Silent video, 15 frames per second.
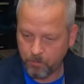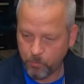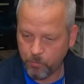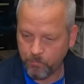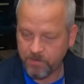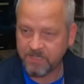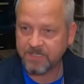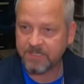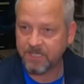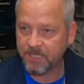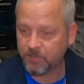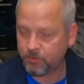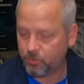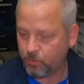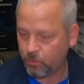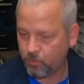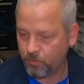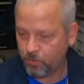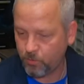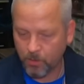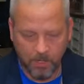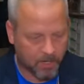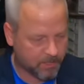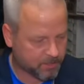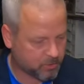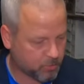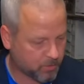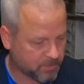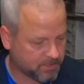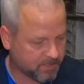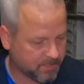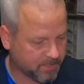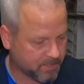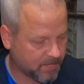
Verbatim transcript: move this thing to the garage where it's going